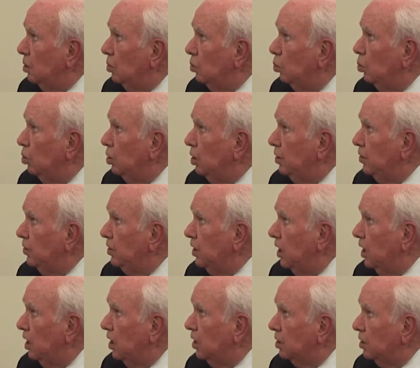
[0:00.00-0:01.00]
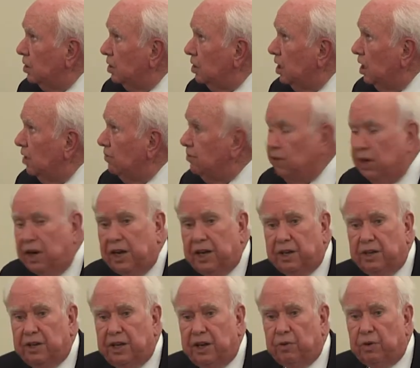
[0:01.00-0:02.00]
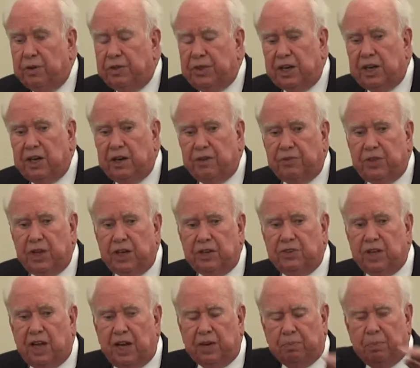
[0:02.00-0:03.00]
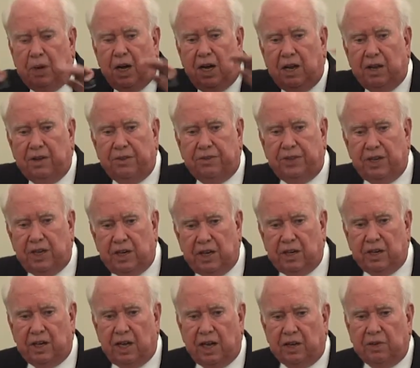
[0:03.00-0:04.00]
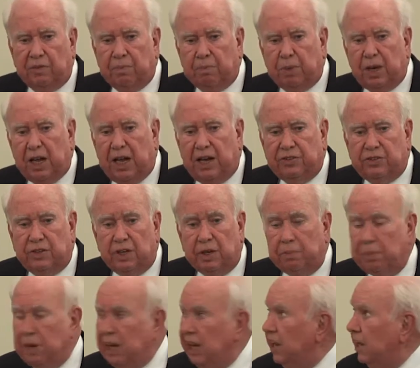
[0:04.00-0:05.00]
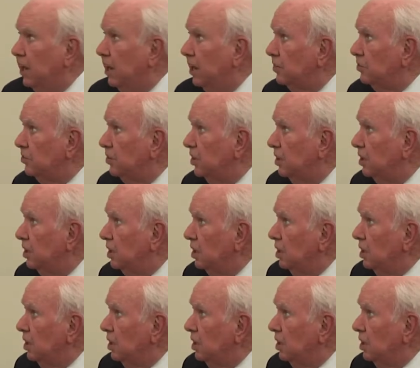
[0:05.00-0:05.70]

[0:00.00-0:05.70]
would cover it. They were thinking of things like polythene, like plastic bags, and